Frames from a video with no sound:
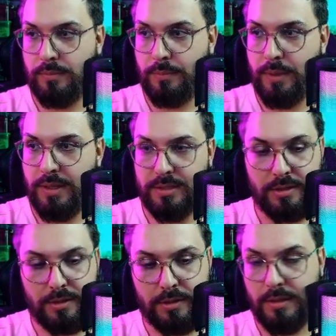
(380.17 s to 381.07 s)

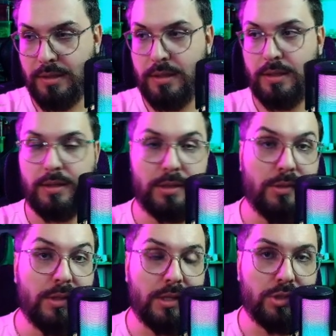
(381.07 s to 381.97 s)
Paste.
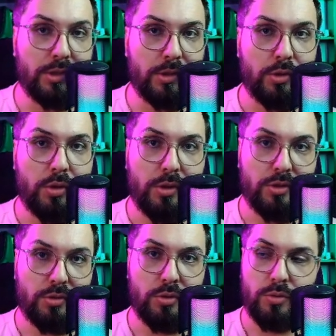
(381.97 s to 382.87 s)
It's teaching the
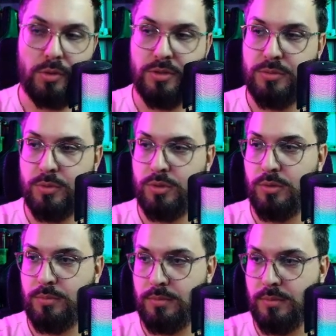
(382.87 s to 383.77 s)
cursor to do this for
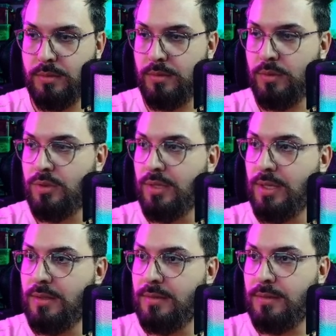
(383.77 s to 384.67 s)
you.
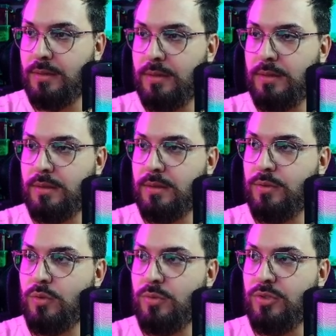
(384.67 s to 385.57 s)
Okay.
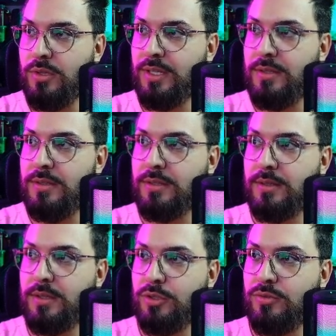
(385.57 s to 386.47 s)
Go to next.
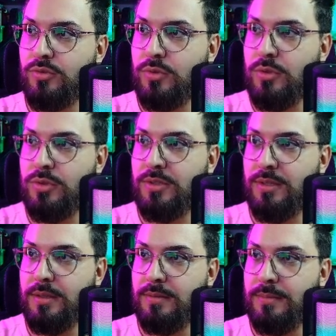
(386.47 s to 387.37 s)
Here too, you
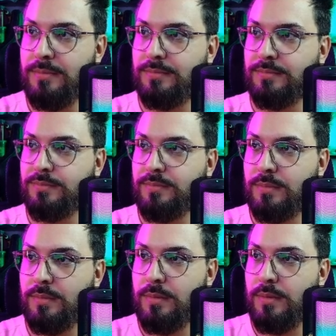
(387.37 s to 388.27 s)
see.
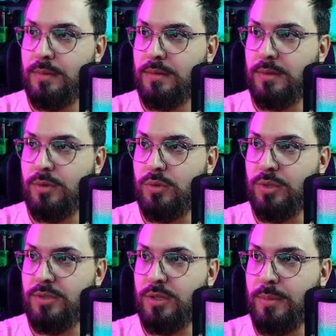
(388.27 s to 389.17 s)
You're
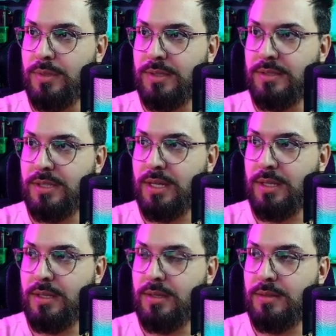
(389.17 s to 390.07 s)
going to copy this guy
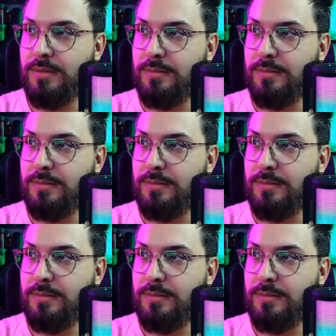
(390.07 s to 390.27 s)
here.